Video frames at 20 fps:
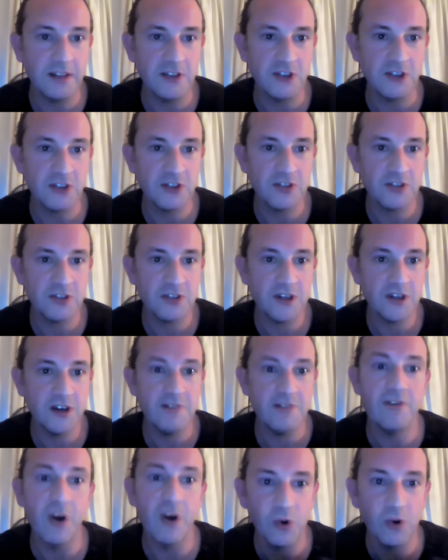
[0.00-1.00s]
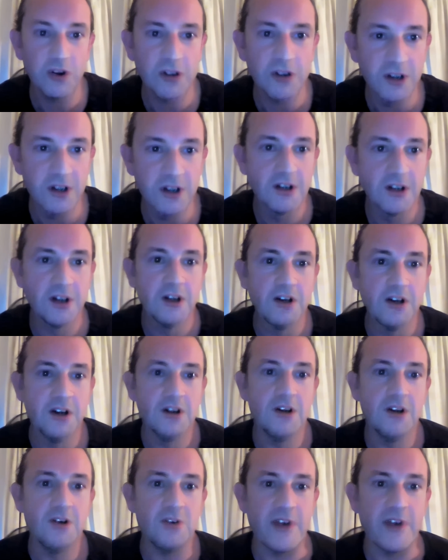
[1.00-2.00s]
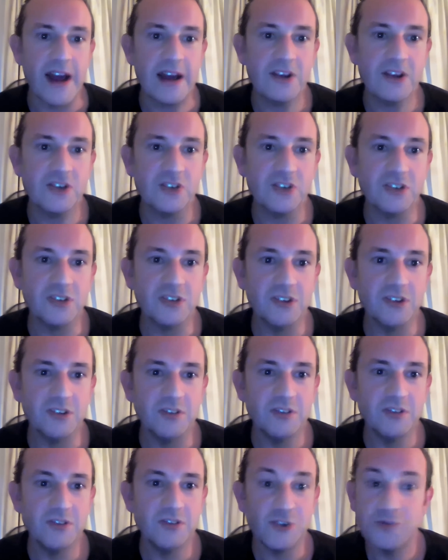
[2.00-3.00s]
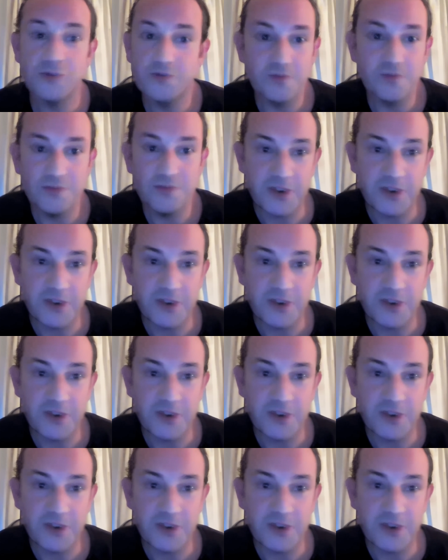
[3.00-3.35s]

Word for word: They just evoke reactions and just